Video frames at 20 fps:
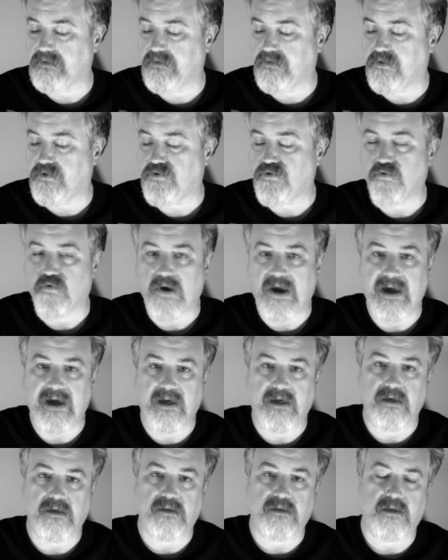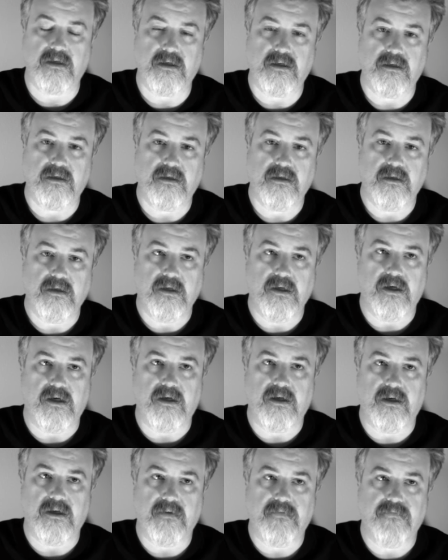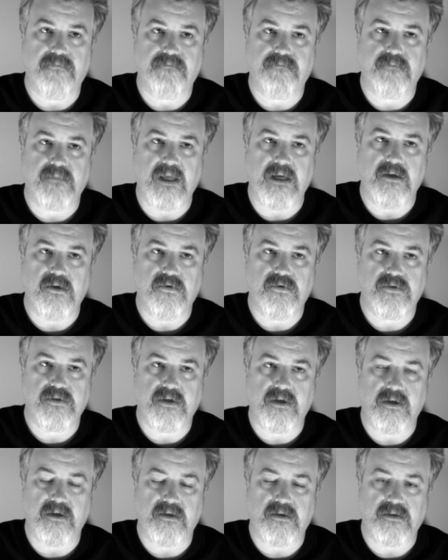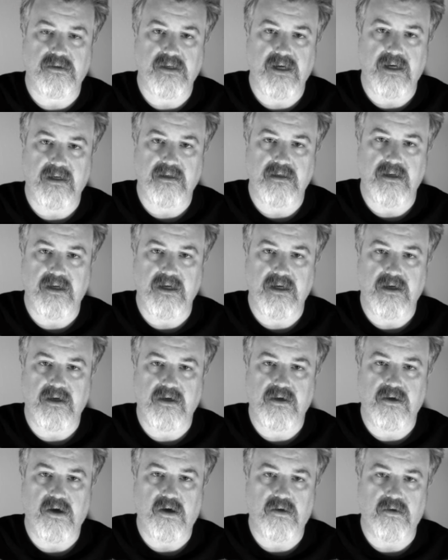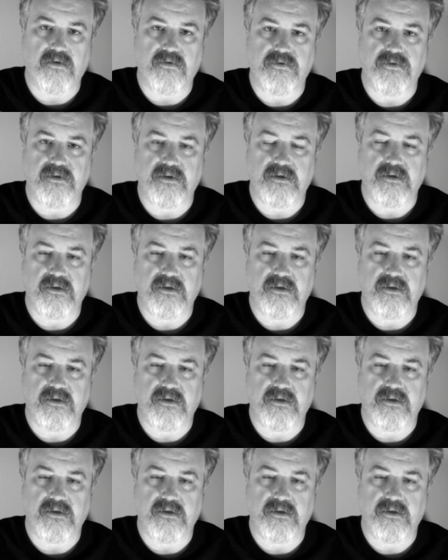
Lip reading: the dragon. Uh, they used a technique called